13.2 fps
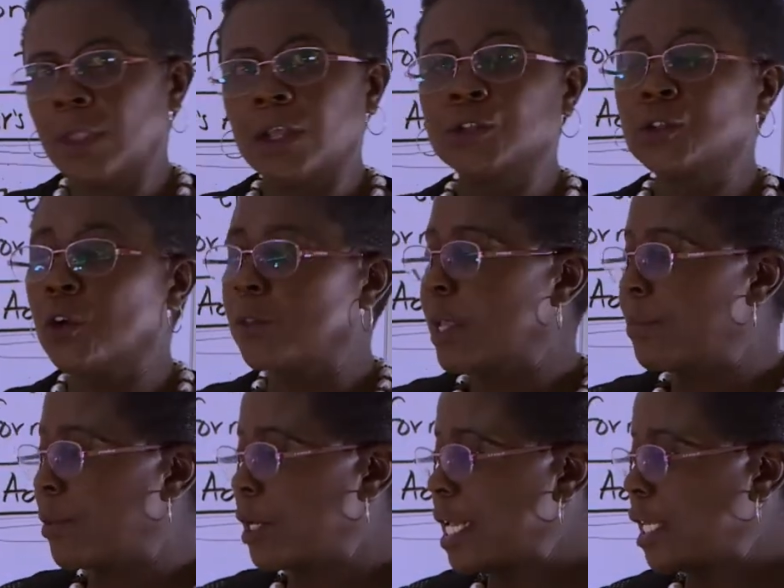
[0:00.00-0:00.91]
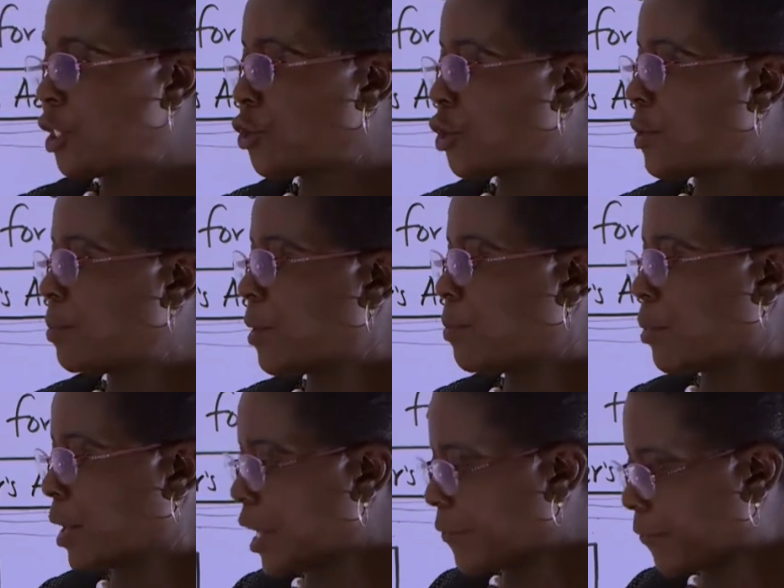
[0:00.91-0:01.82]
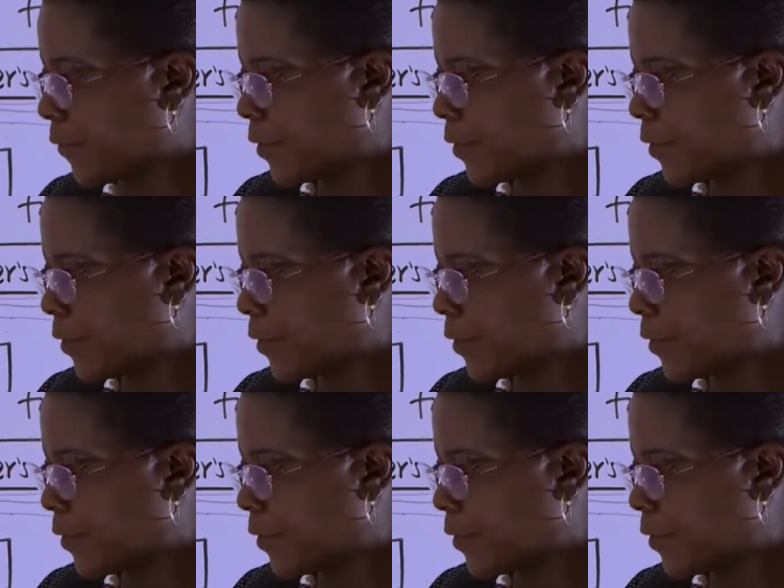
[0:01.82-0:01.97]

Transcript: So the body should be brief